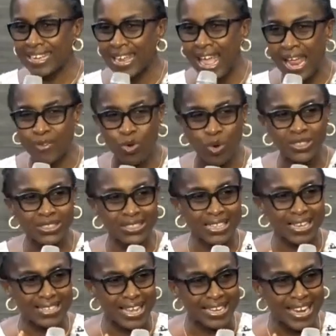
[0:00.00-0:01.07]
the anointing
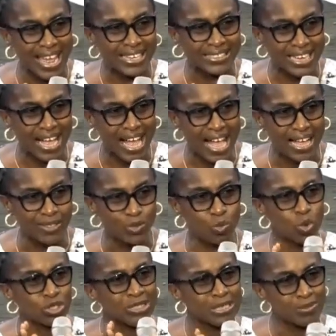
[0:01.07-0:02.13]
that Elijah had
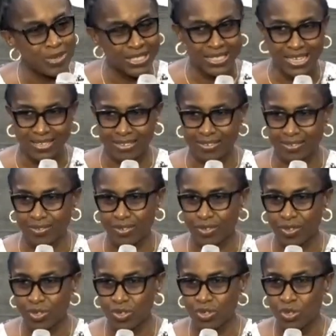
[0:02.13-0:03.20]
was limited.
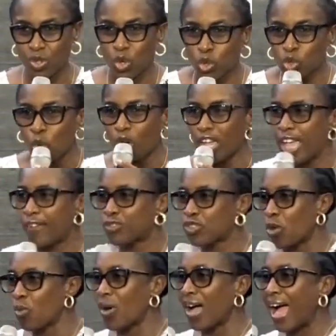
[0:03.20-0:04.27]
So if
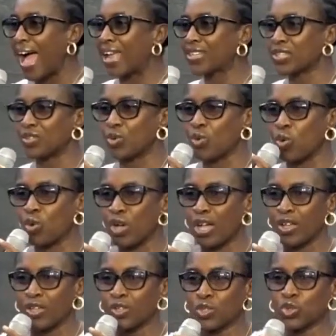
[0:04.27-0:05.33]
someone had
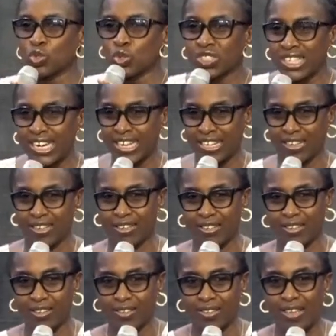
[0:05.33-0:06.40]
uh, three,
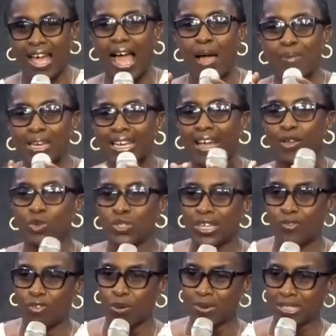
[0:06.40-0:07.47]
how many can you
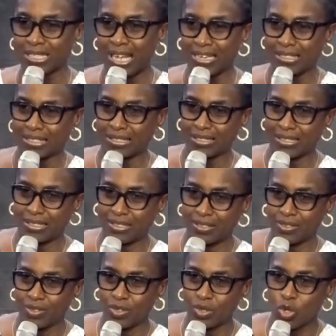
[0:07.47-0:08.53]
take from inside?
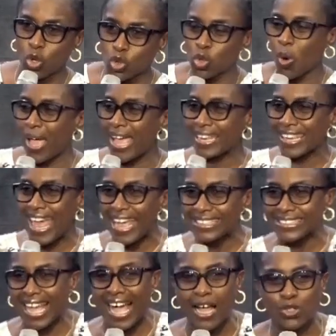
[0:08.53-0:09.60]
So
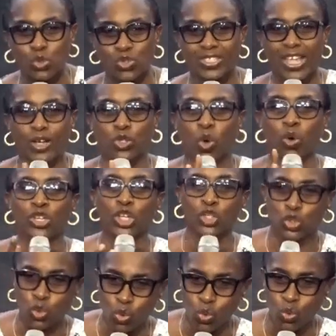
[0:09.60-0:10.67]
Elijah had to take only
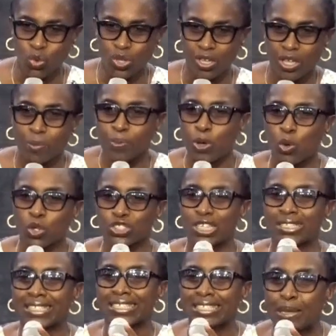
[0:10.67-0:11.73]
two because
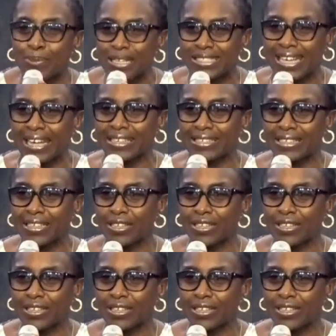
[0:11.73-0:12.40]
it is limited.